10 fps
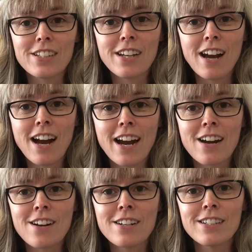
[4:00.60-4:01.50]

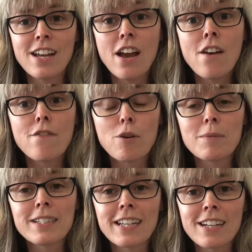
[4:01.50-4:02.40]
hired
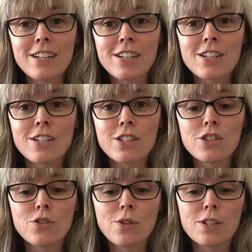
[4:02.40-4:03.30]
former Senators
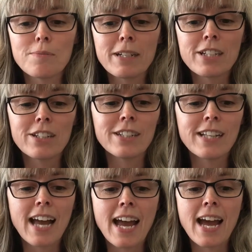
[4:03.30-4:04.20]
George Mitchell
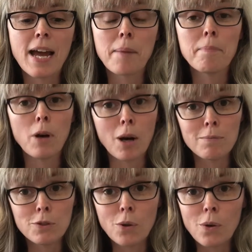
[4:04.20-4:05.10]
and
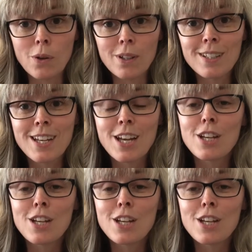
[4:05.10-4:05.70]
Bob Dole